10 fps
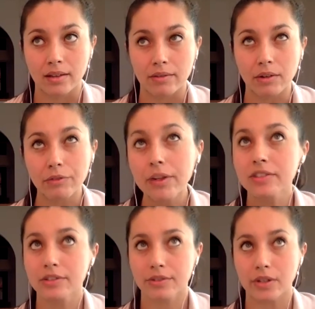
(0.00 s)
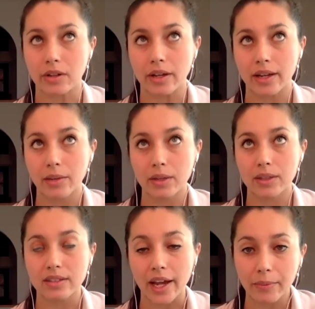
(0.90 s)
well, first of all,
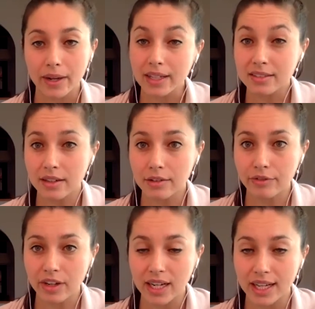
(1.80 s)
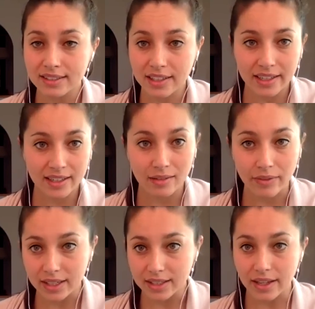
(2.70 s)
when I started freelancing, I didn't
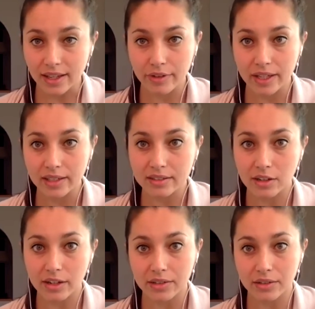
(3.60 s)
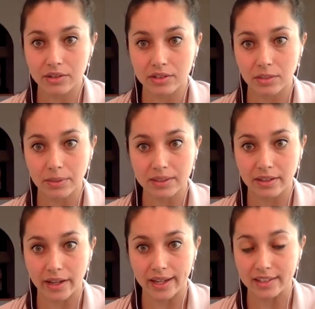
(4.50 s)
have any savings. So I took a job as
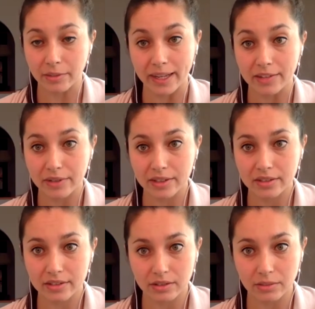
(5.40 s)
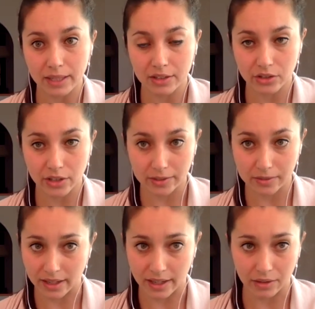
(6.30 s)
a waitress just to make sure
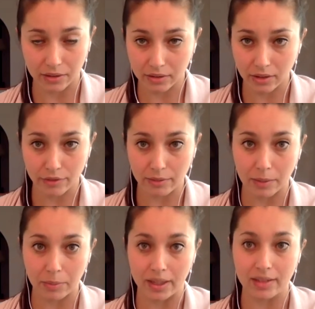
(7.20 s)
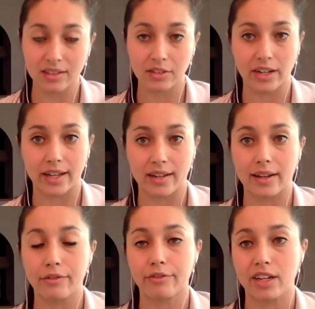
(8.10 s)
that I could cover my bills until I had
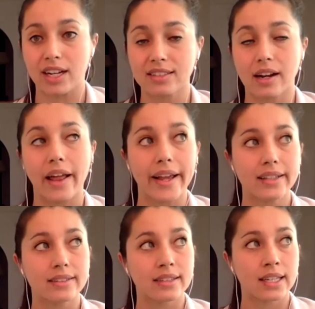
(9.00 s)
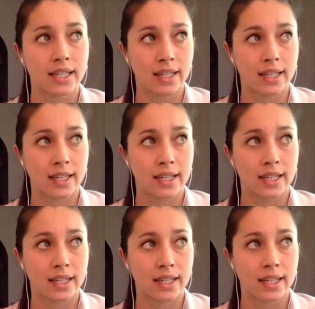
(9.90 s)
enough freelance clients.